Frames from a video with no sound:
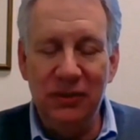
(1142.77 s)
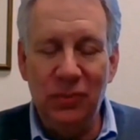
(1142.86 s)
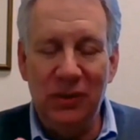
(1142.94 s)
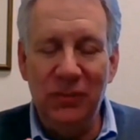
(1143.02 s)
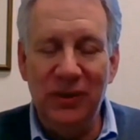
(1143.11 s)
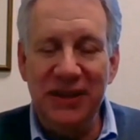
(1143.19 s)
And
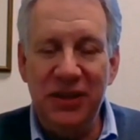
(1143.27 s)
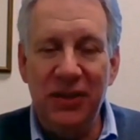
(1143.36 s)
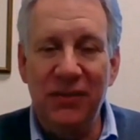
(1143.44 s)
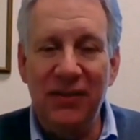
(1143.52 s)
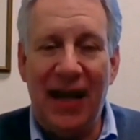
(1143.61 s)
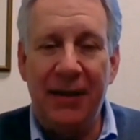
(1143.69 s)
when we
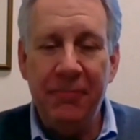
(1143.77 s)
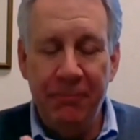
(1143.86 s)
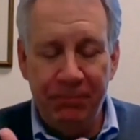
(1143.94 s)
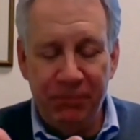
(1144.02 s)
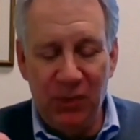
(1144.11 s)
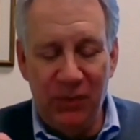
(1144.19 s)
do that,
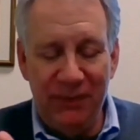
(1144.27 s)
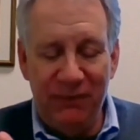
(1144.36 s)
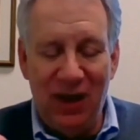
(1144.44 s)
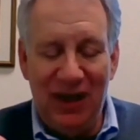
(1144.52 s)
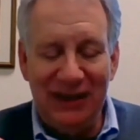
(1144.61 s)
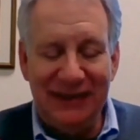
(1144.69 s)

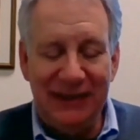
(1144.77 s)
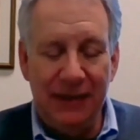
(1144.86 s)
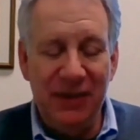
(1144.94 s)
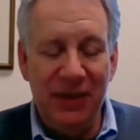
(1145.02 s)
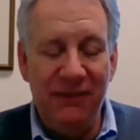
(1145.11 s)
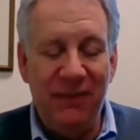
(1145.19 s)
we've lost
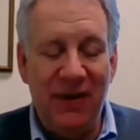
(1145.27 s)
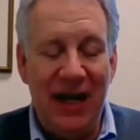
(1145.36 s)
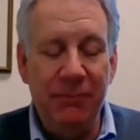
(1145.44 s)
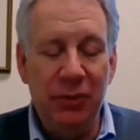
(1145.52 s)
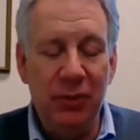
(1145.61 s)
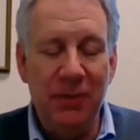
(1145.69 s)
some of the
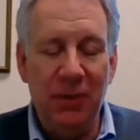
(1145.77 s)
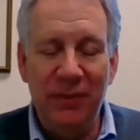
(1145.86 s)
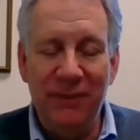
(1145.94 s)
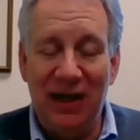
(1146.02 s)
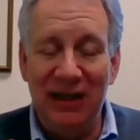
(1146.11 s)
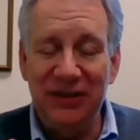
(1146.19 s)
fiber, but
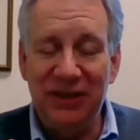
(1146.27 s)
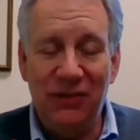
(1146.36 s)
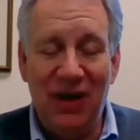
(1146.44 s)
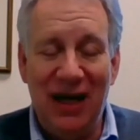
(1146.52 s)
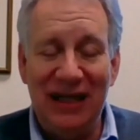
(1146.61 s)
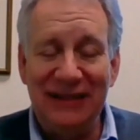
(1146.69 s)
we've also
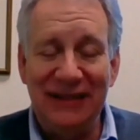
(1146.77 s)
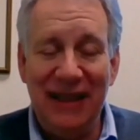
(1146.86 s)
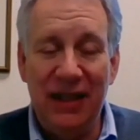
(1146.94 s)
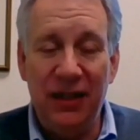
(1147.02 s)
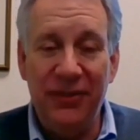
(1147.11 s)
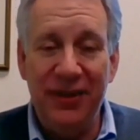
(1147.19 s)
lost
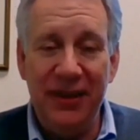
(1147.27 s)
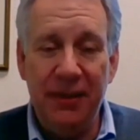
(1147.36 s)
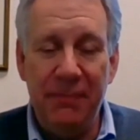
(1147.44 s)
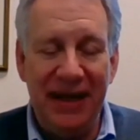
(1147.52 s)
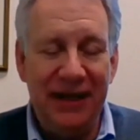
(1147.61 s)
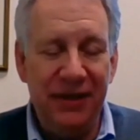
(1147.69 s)
the healthy
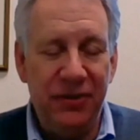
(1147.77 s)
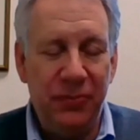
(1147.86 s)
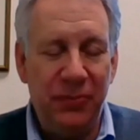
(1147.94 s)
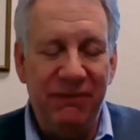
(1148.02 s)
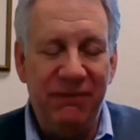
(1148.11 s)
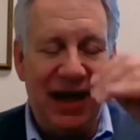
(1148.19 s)

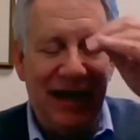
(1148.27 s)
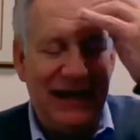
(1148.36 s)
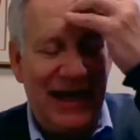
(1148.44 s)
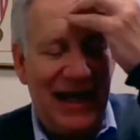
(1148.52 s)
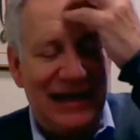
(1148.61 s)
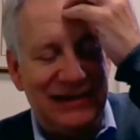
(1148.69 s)
omega-3
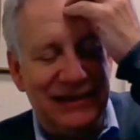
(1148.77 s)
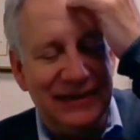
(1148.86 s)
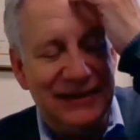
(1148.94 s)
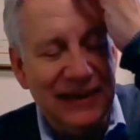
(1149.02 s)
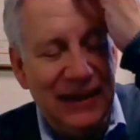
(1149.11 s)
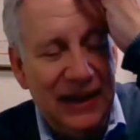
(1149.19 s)
fatty
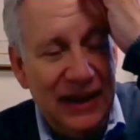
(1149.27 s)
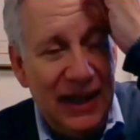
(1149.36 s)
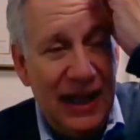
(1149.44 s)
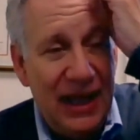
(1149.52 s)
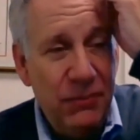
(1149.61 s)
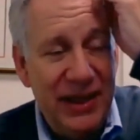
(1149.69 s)
acids,
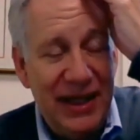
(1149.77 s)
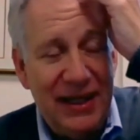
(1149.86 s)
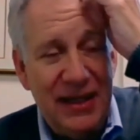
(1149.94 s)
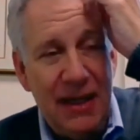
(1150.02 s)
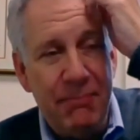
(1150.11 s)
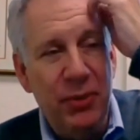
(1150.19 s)
and we
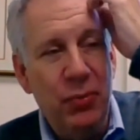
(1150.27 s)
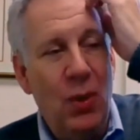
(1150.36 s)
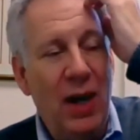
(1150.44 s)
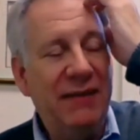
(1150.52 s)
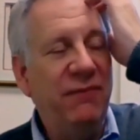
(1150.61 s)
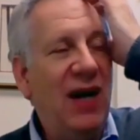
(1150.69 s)
end up with
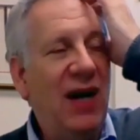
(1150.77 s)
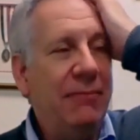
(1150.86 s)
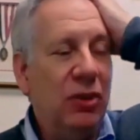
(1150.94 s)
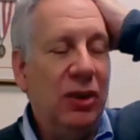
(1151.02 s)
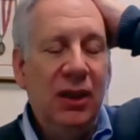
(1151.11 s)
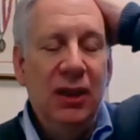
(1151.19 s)
white
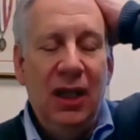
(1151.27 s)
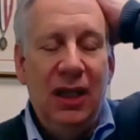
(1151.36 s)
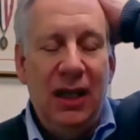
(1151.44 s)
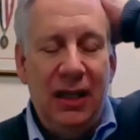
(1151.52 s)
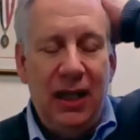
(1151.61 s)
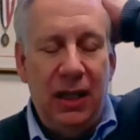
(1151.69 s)
flour,
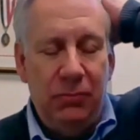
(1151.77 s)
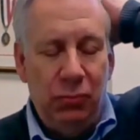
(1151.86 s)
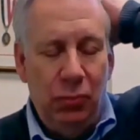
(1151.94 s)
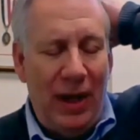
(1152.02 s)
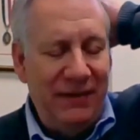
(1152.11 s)
And